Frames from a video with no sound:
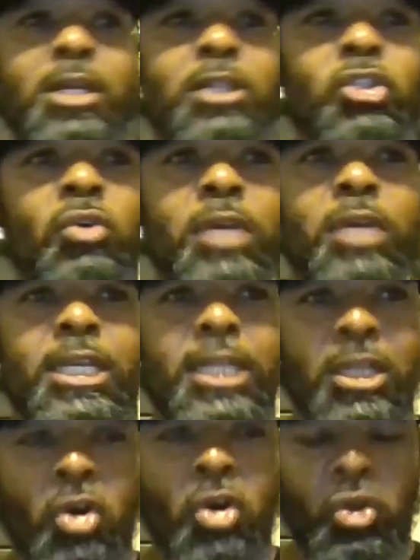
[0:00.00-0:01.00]
So
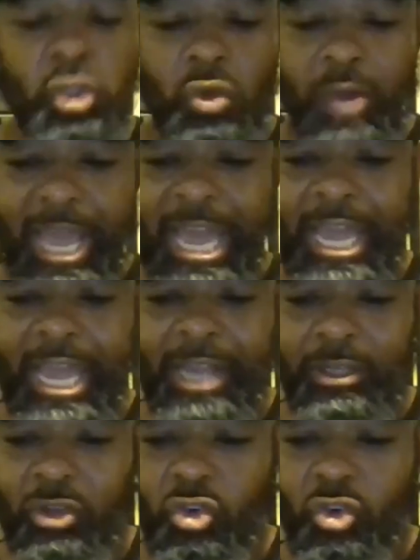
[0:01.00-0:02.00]
it also
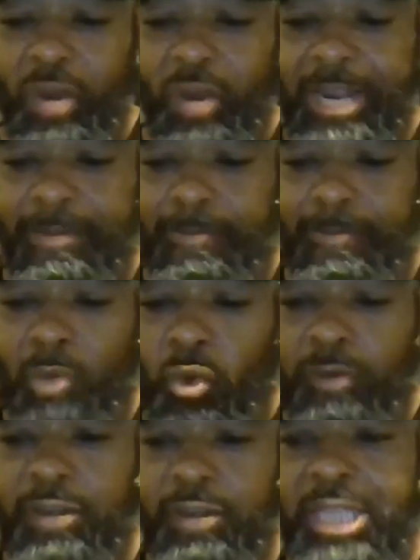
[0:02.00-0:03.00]
had great
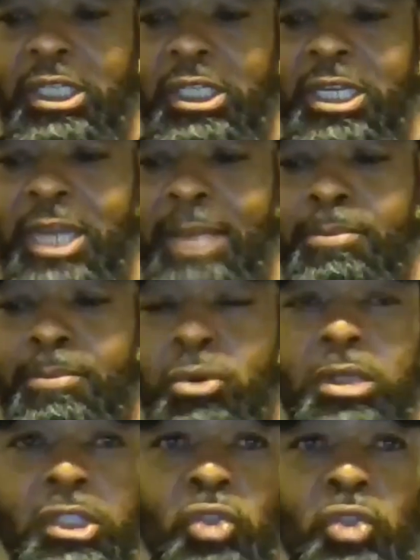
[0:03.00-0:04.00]
motivation in that
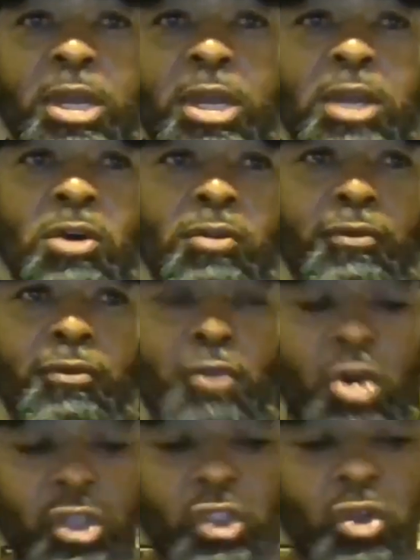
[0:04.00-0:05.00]
book as well, as
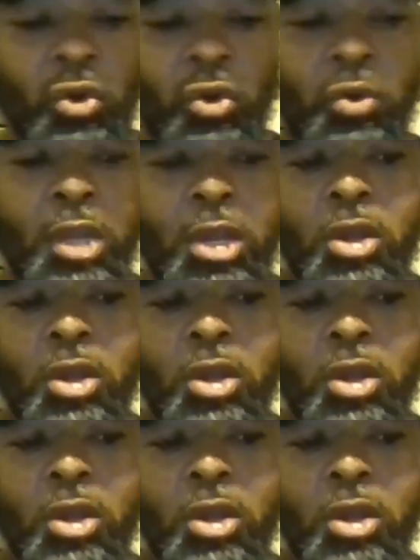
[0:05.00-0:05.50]
far as though